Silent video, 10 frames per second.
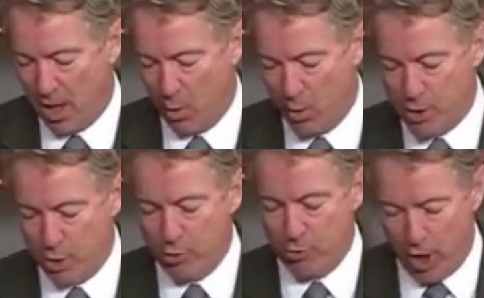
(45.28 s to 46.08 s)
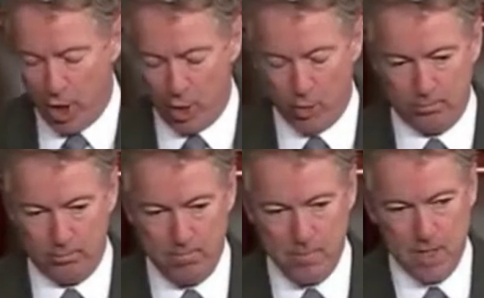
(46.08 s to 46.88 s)
We do know
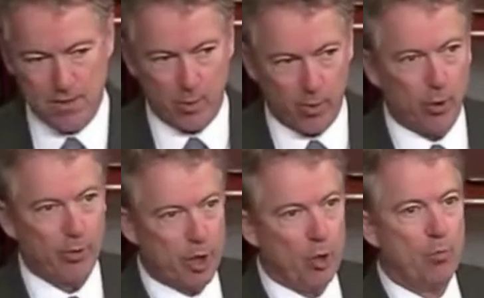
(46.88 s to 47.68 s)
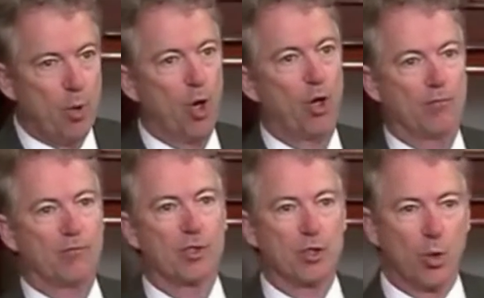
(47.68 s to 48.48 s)
that we only know part of
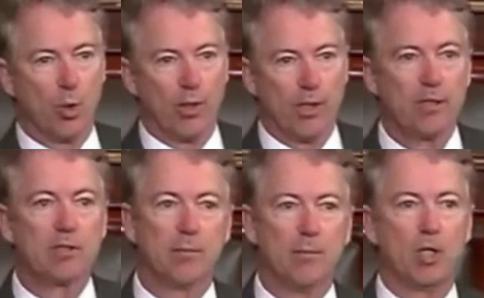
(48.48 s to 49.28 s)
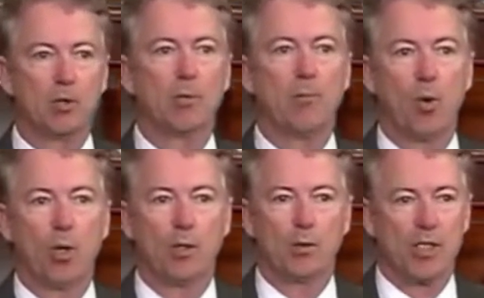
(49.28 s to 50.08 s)
the story and that the Mueller
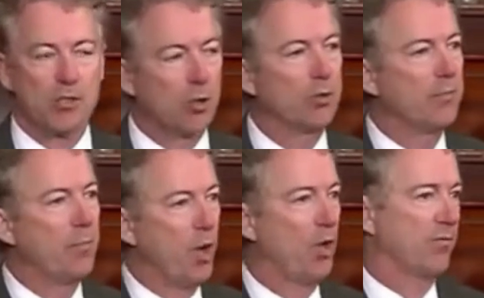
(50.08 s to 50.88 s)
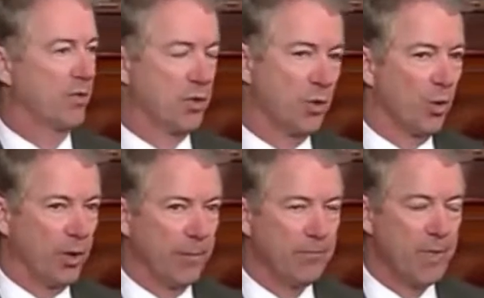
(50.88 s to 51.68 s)
report is only part of the
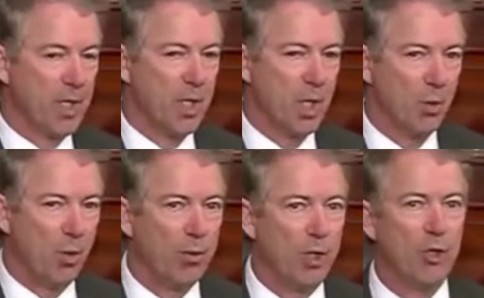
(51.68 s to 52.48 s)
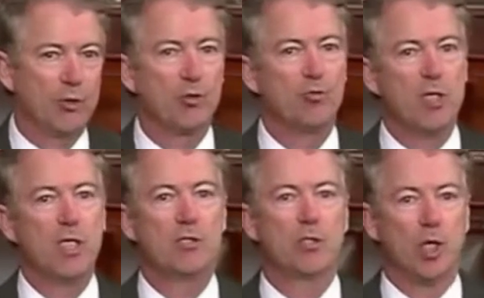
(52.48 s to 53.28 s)
story. What we also
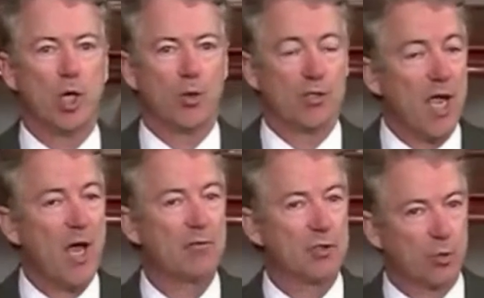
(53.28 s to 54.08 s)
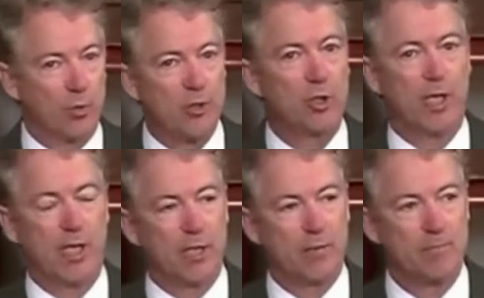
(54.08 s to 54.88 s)
need to know is how this
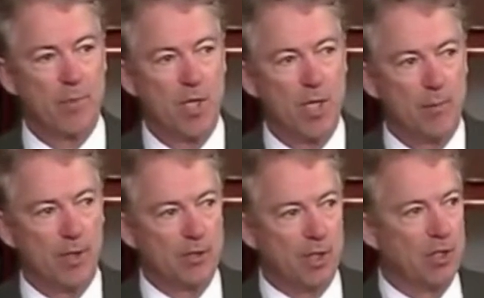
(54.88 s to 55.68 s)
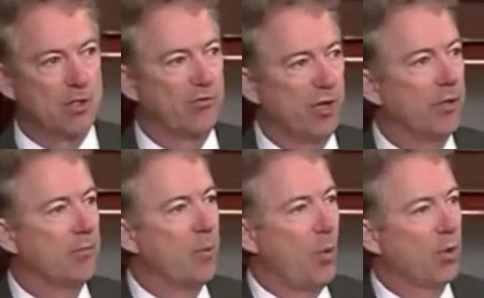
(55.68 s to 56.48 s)
originated, because I think it's very
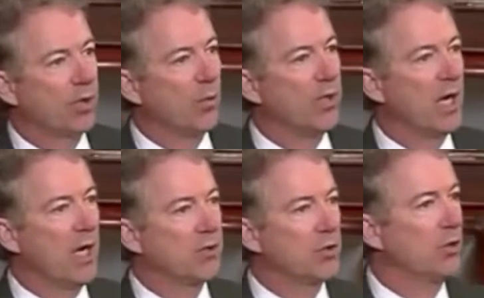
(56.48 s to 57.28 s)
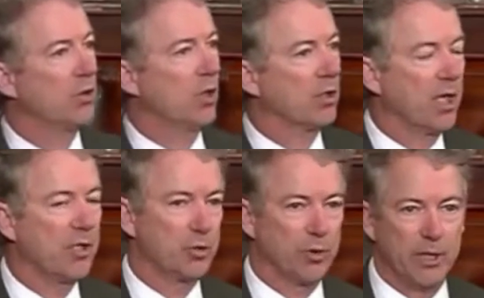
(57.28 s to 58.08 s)
important that we not turn our
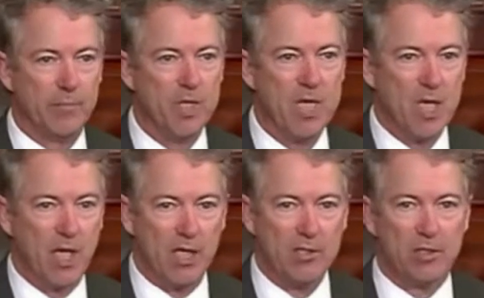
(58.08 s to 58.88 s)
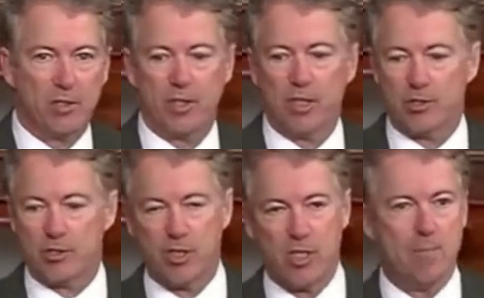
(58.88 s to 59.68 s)
country into
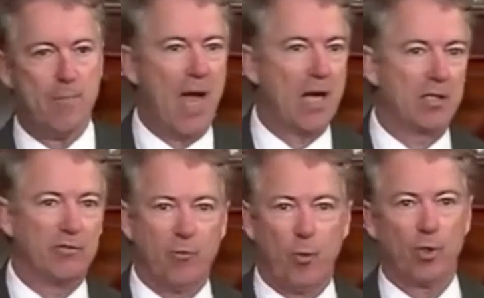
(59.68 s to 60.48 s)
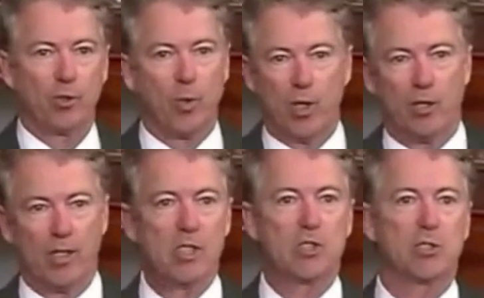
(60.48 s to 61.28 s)
this back and forth where
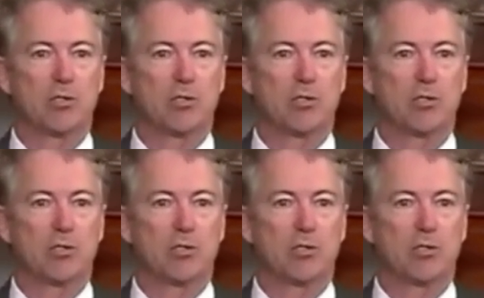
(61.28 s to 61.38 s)
each